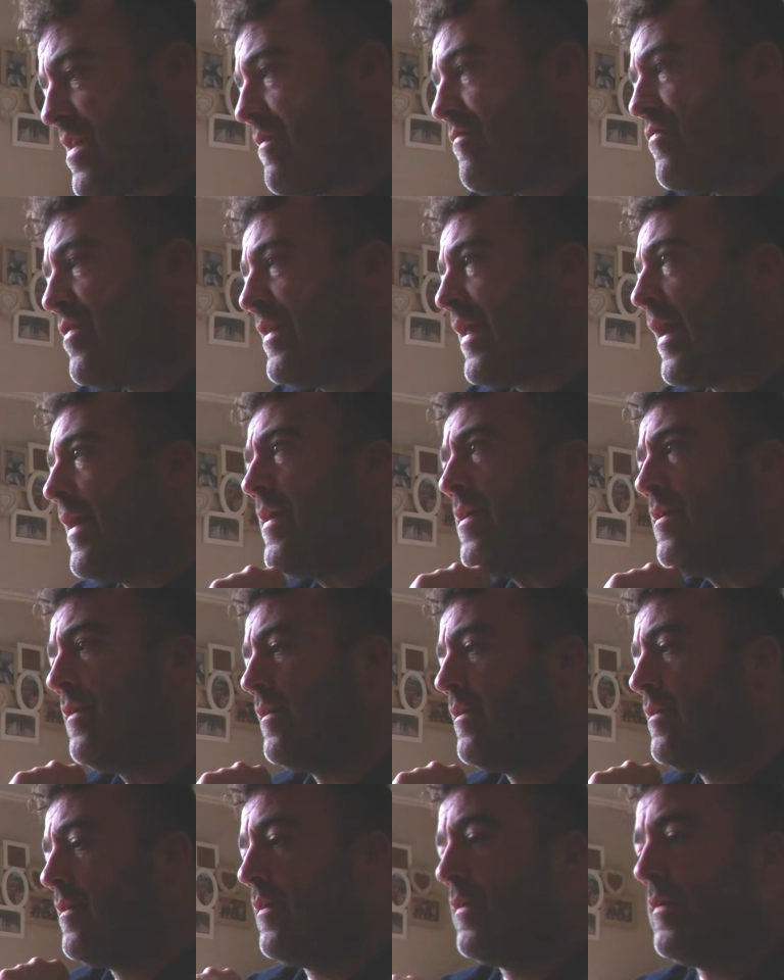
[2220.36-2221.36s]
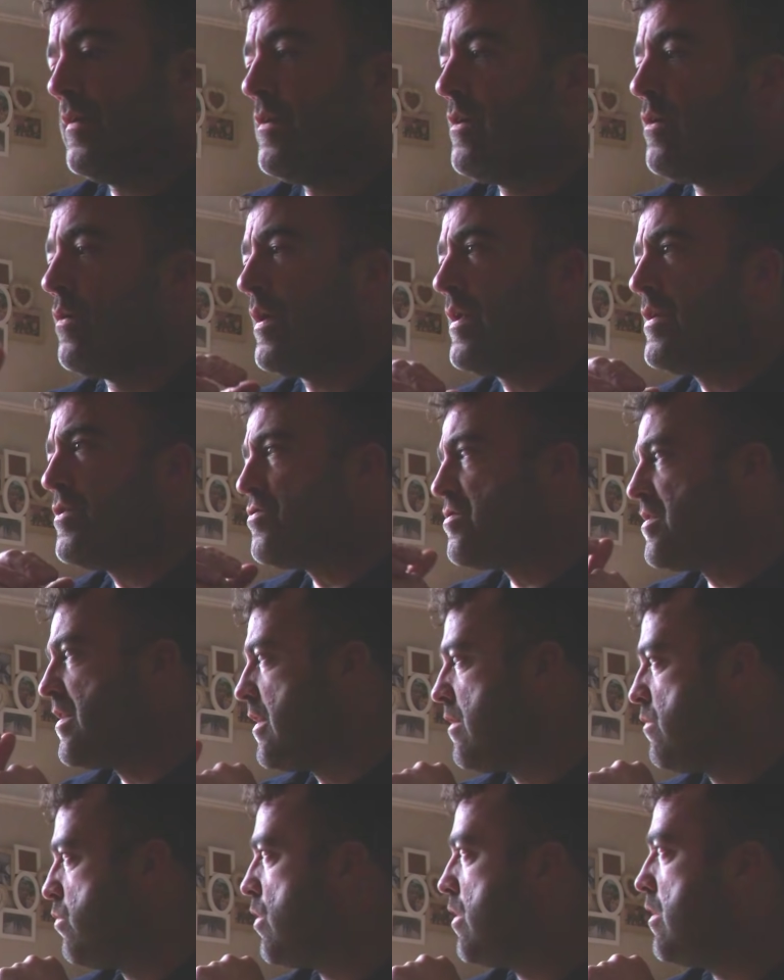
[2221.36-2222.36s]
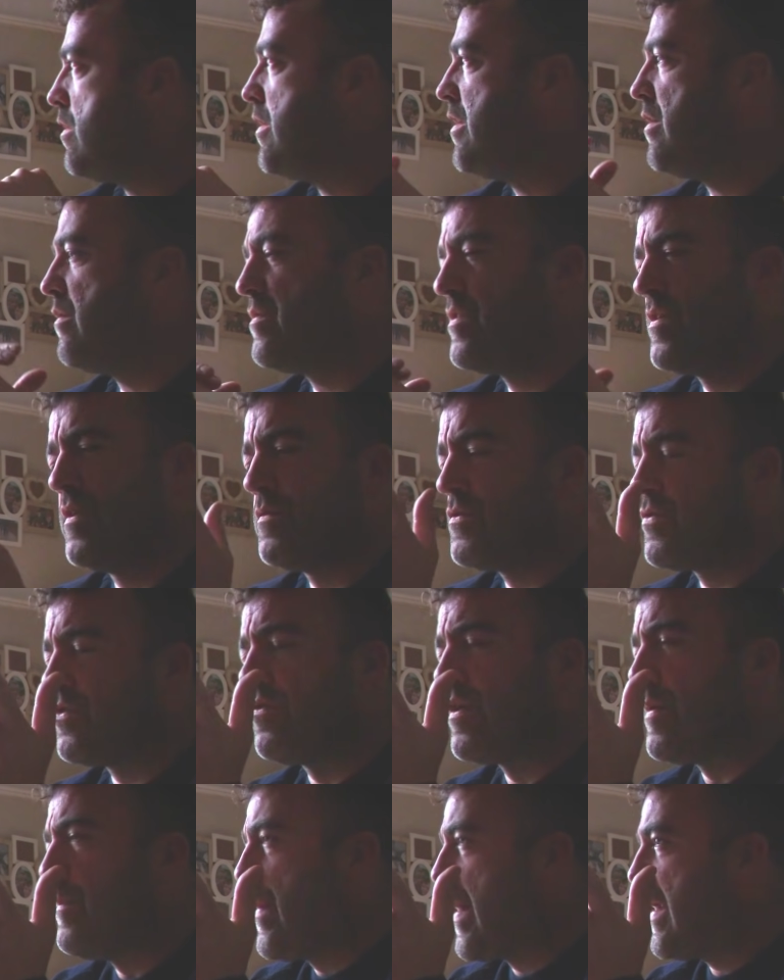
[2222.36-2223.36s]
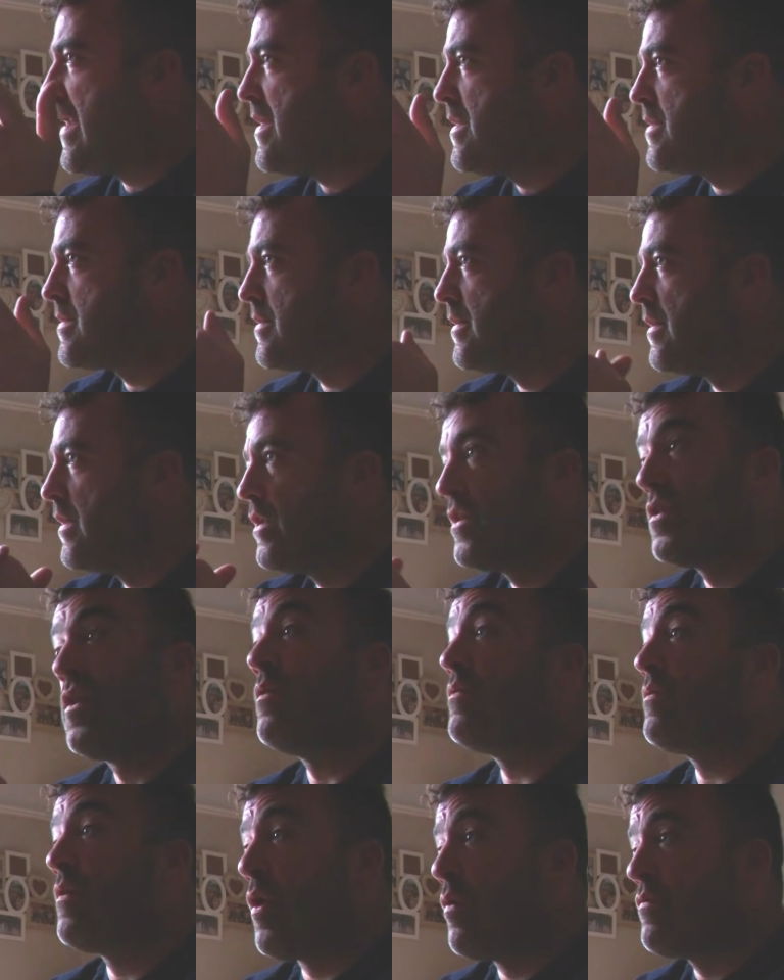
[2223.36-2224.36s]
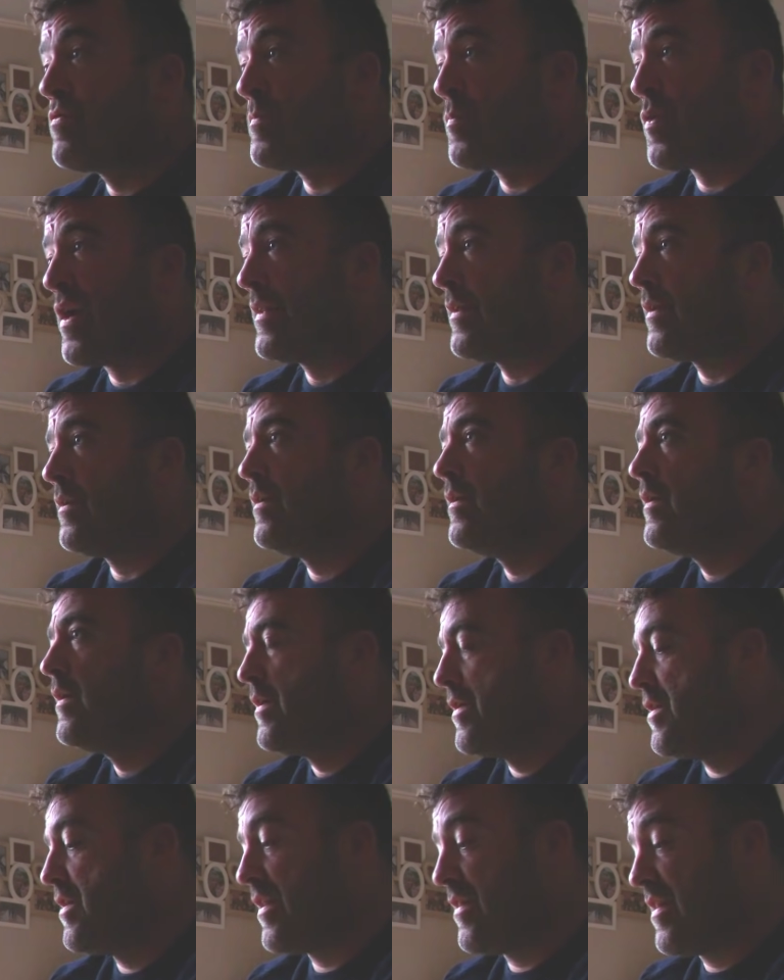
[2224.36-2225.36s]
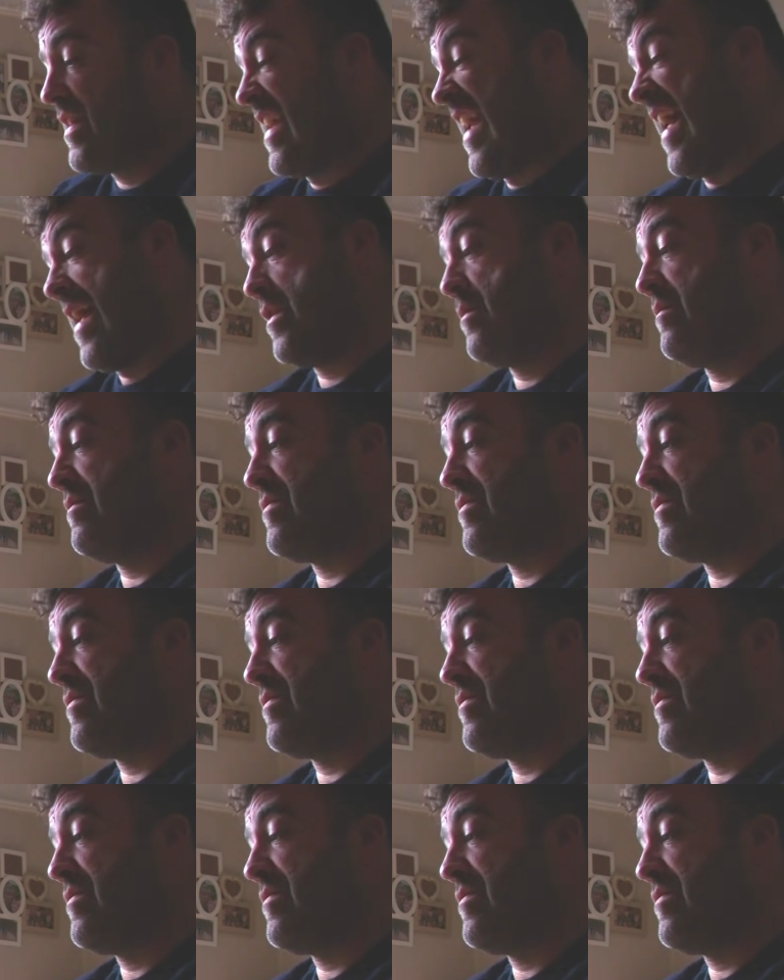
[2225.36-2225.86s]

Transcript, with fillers: every day, you know. And just think, you're talking pennies, loaves of bread. They're getting them